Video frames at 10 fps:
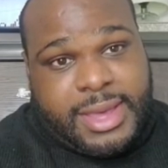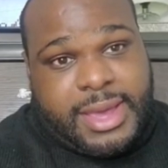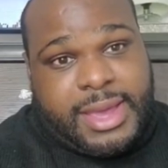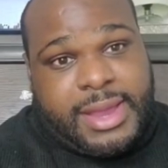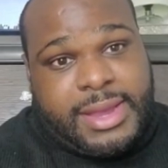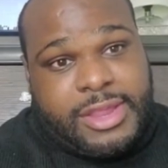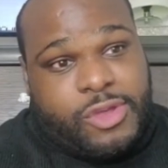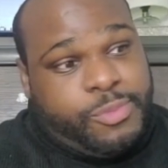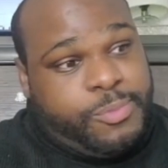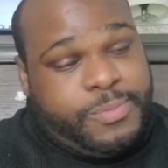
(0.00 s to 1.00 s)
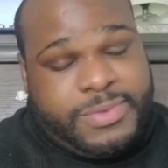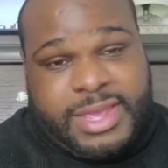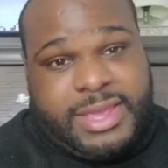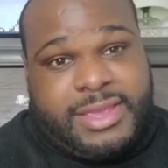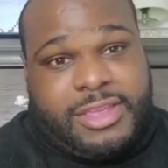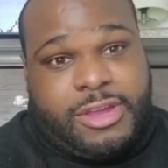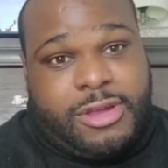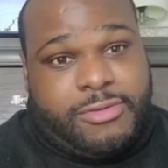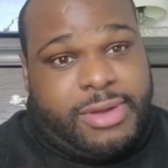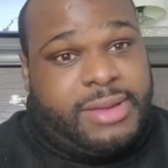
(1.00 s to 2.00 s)
and you take
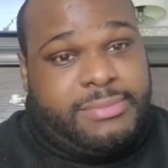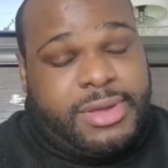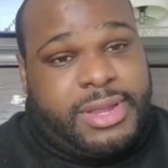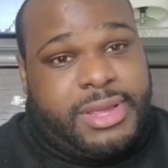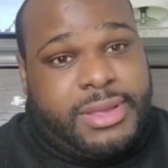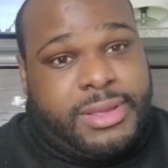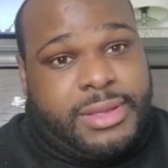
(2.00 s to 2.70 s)
your rent money,